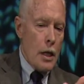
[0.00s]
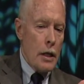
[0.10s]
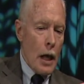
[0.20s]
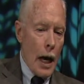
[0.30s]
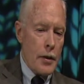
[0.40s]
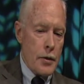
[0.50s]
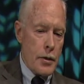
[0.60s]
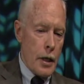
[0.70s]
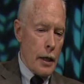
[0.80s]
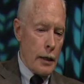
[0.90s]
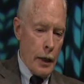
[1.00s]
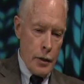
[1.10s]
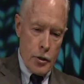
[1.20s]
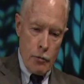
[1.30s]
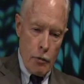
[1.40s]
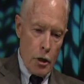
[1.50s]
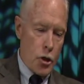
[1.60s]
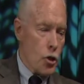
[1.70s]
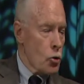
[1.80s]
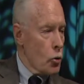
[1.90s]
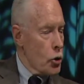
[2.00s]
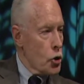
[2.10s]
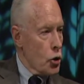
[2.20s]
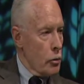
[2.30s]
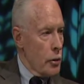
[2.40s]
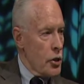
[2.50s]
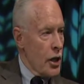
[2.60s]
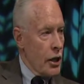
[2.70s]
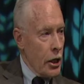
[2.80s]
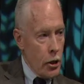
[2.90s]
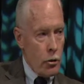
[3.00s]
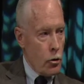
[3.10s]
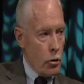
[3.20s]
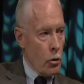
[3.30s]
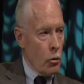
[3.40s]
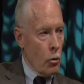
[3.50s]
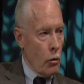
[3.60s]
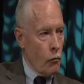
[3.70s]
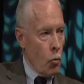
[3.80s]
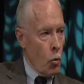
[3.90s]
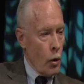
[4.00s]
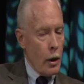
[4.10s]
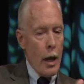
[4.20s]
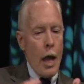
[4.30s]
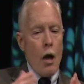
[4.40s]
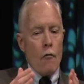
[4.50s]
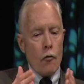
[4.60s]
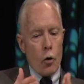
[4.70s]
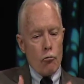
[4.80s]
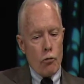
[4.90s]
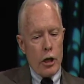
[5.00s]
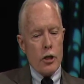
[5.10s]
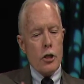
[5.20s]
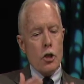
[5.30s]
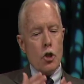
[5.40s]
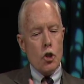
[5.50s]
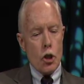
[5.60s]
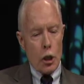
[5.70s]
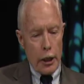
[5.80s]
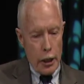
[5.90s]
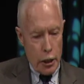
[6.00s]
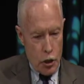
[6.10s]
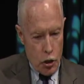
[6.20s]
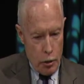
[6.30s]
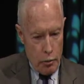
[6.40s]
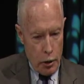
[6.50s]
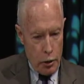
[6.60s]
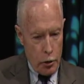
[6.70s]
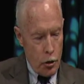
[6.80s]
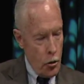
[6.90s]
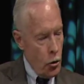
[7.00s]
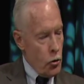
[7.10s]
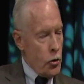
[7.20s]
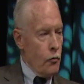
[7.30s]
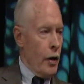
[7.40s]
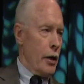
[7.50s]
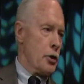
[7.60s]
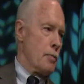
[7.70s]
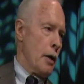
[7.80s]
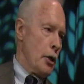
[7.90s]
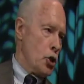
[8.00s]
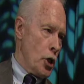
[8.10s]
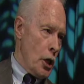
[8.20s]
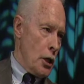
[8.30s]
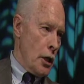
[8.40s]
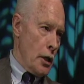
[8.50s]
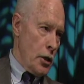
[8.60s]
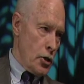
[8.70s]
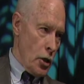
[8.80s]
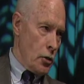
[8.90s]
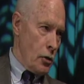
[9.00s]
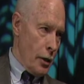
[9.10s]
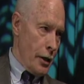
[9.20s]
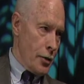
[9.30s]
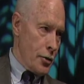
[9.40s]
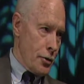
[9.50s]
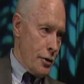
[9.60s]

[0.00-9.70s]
neither side, that is the Russians nor the Germans, adhered to the law of war for reasons chillingly similar to those advanced by Cheney and his underlings